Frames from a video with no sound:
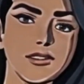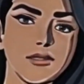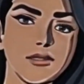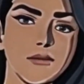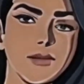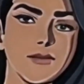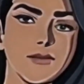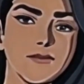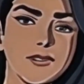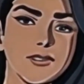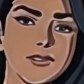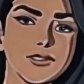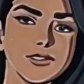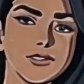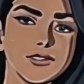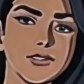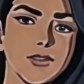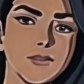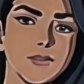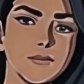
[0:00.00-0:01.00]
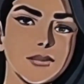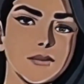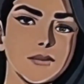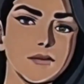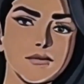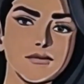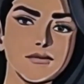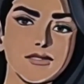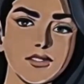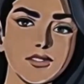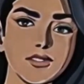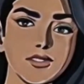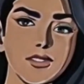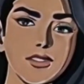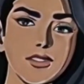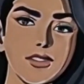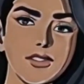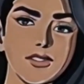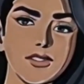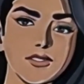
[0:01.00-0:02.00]
My focus is on being
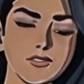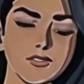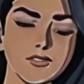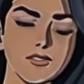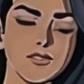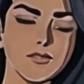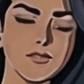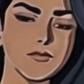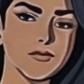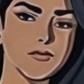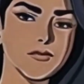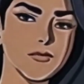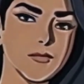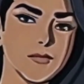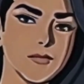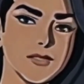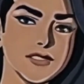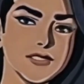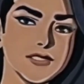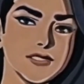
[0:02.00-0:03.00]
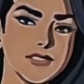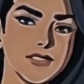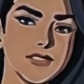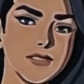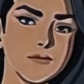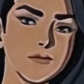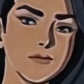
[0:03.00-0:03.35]
professional and true to the performance,